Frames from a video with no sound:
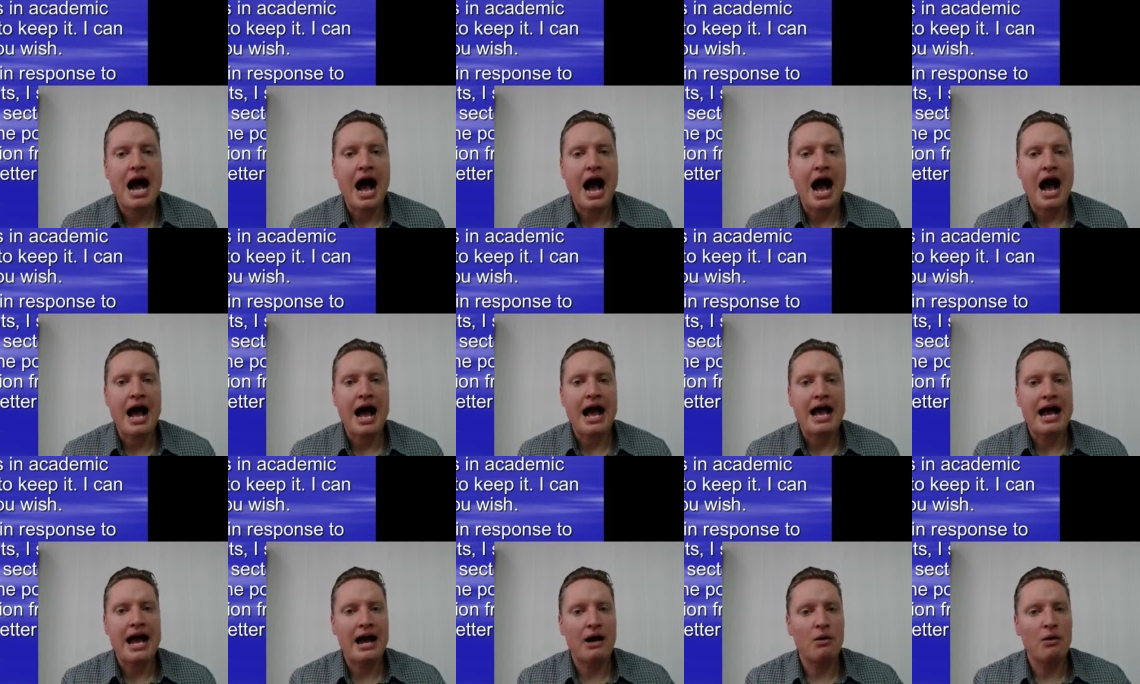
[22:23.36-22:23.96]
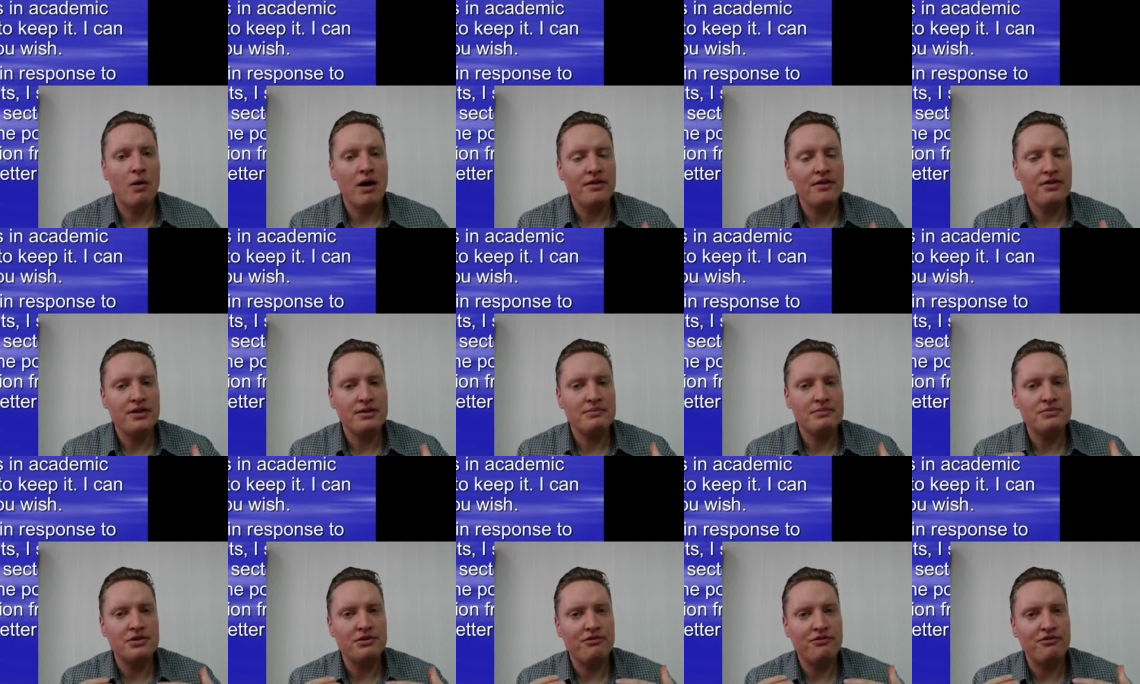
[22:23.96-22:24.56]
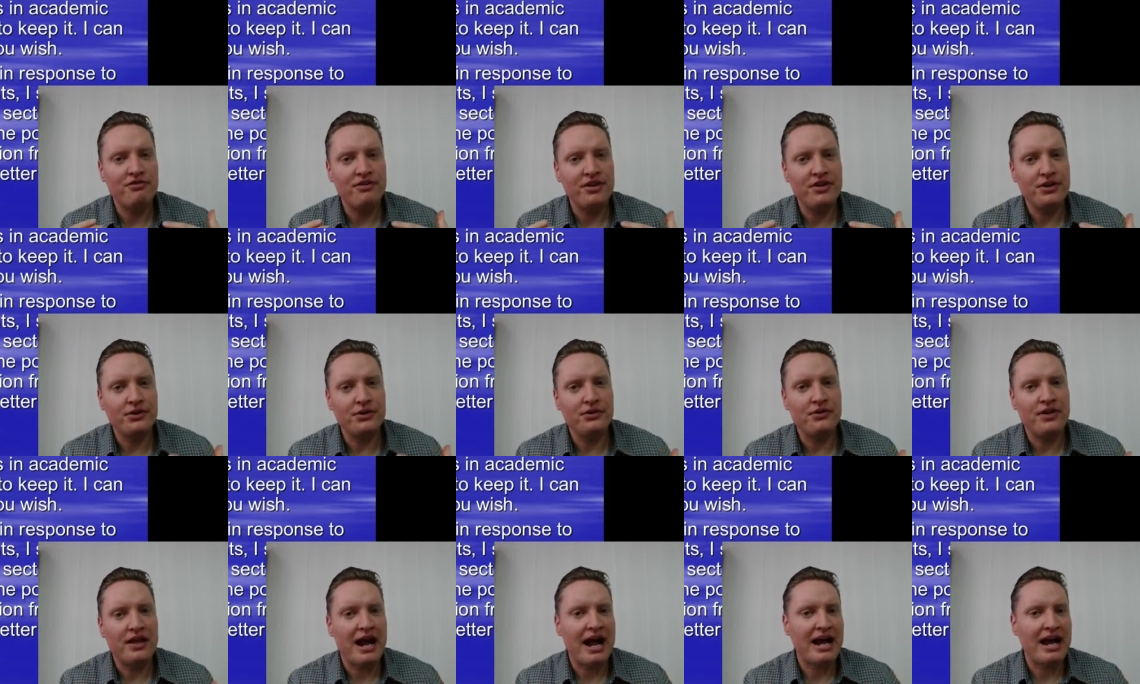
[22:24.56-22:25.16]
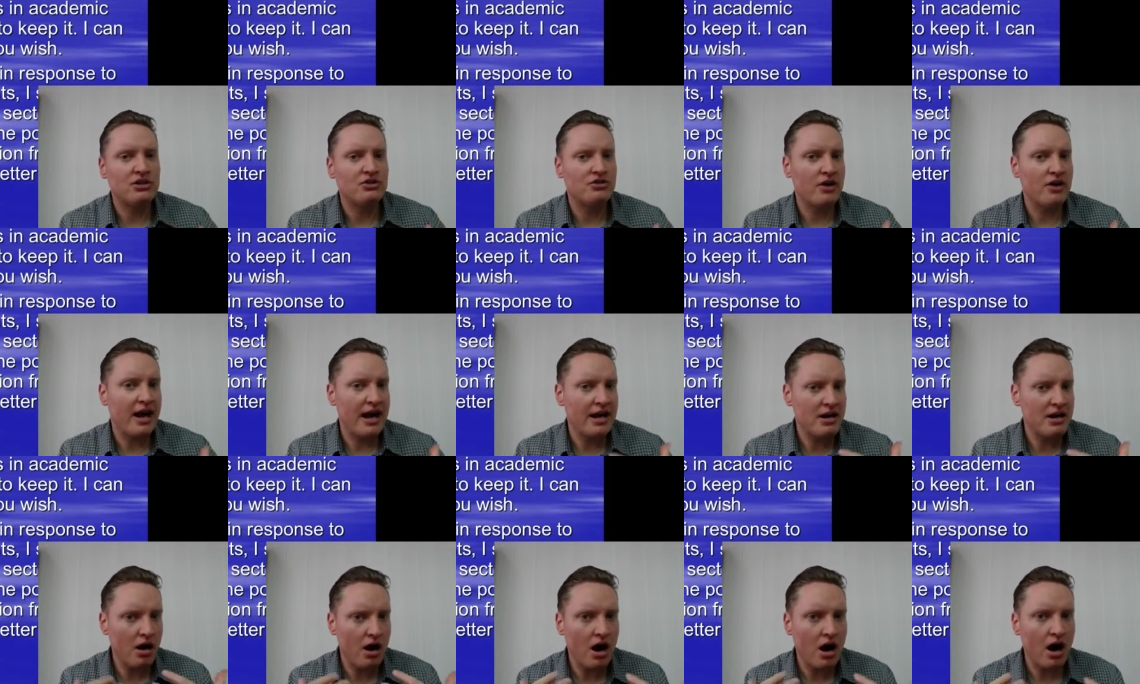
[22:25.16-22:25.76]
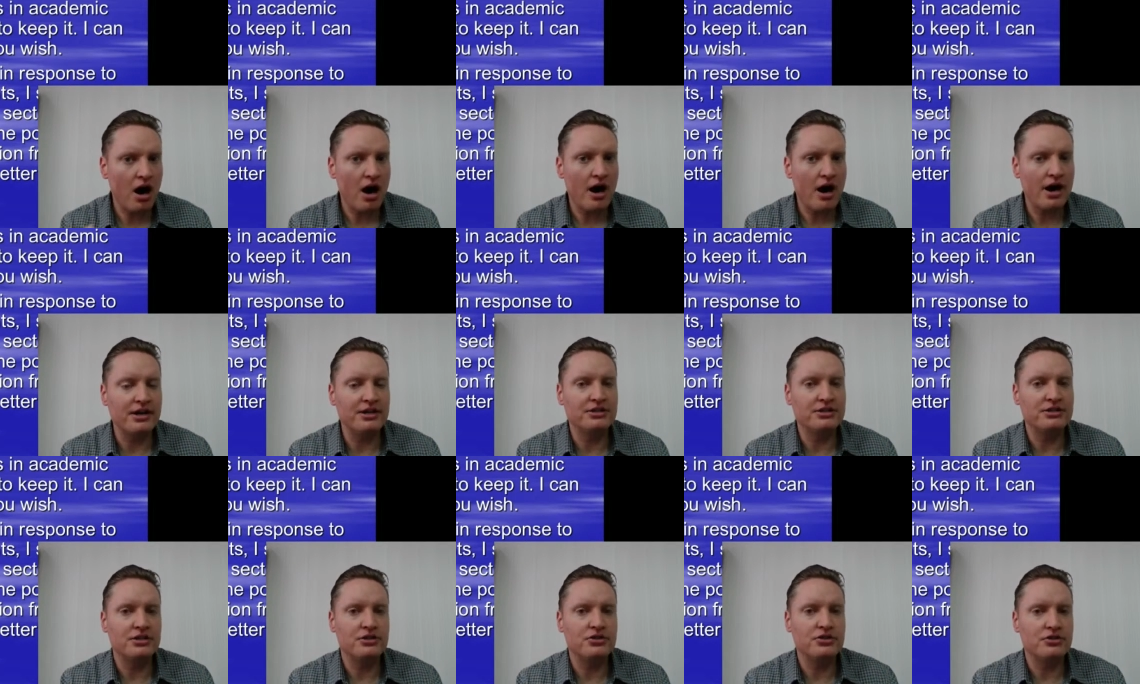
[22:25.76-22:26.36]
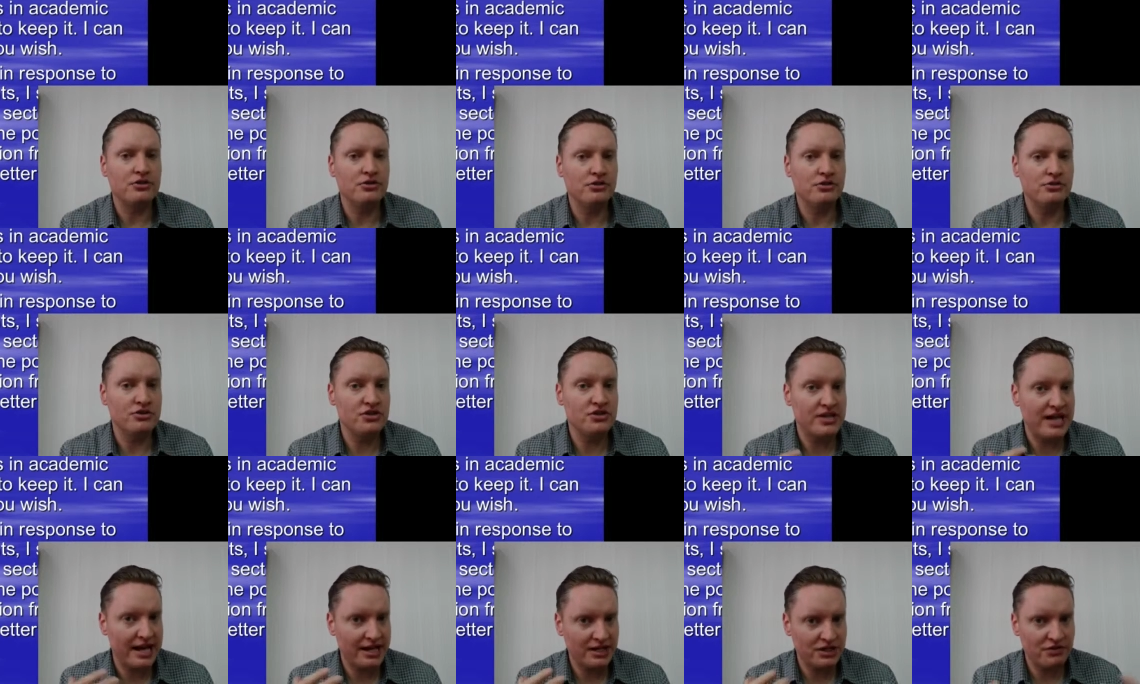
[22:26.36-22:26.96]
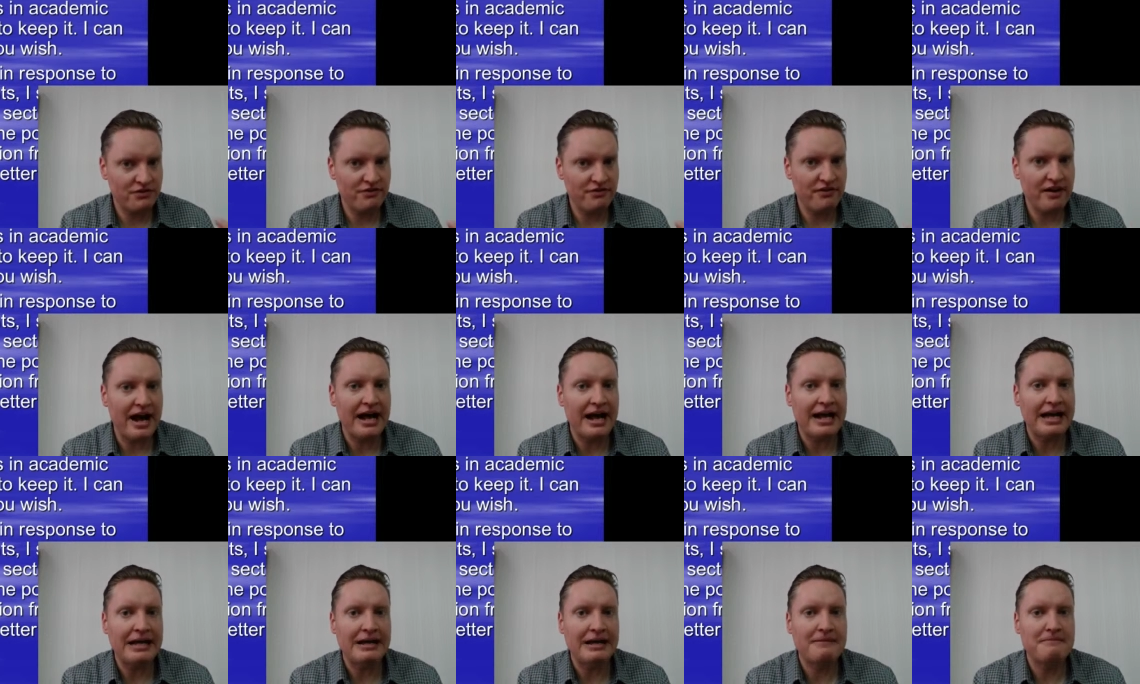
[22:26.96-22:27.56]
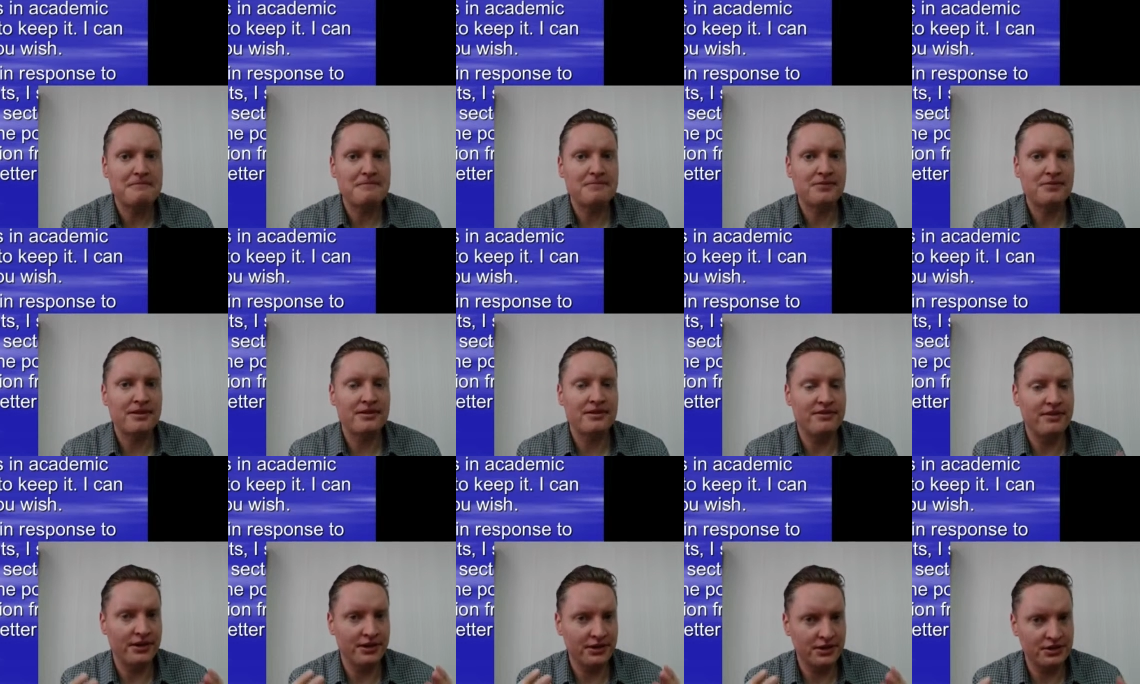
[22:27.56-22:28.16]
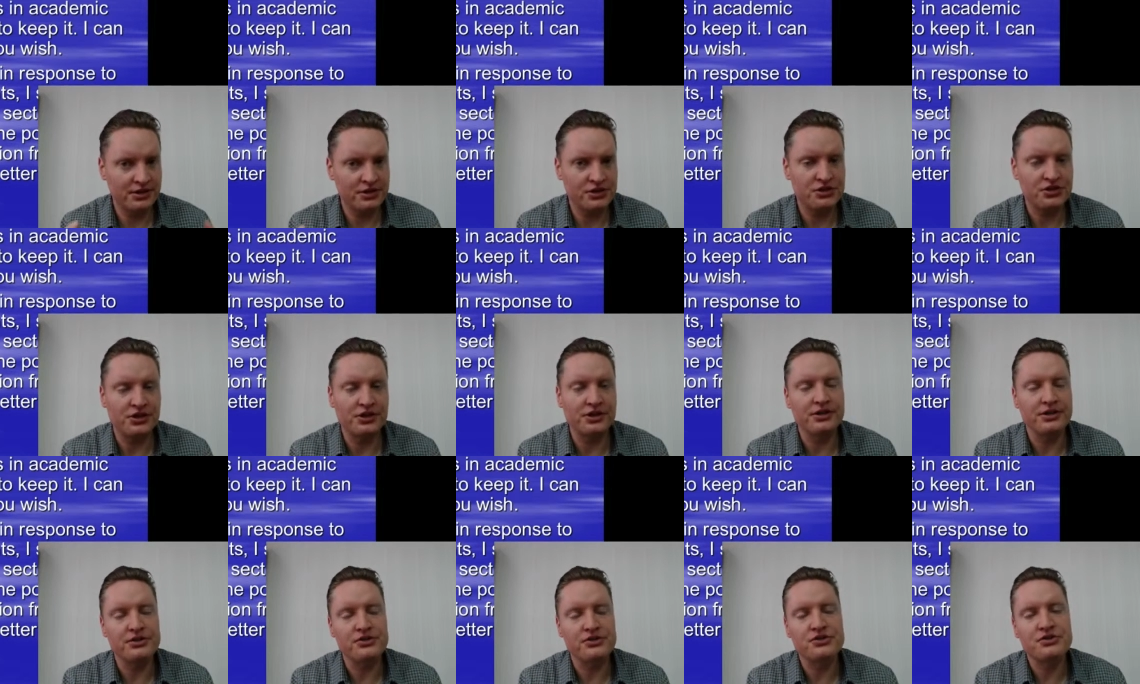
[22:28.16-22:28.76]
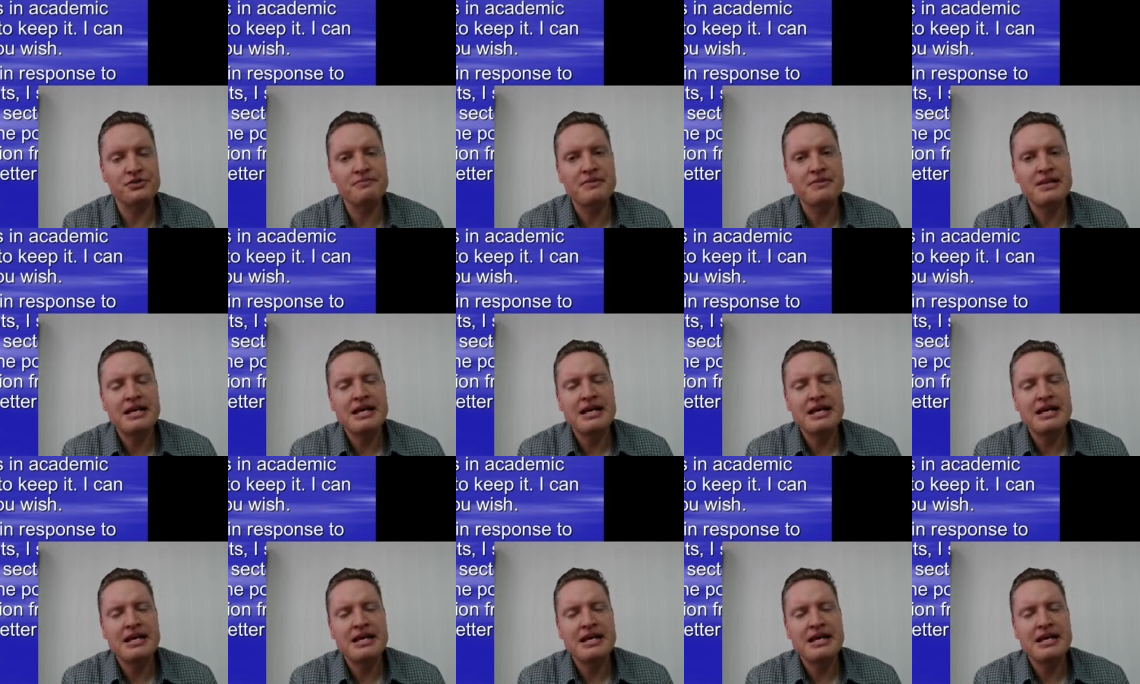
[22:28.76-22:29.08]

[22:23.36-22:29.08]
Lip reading: I want them to feel that I tried hard to satisfy their concerns.